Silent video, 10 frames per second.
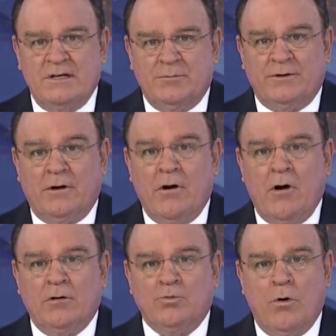but their
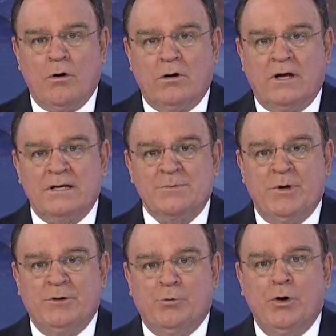hard work has
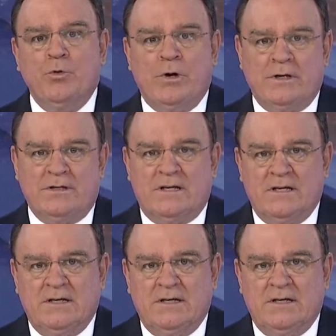been ruined.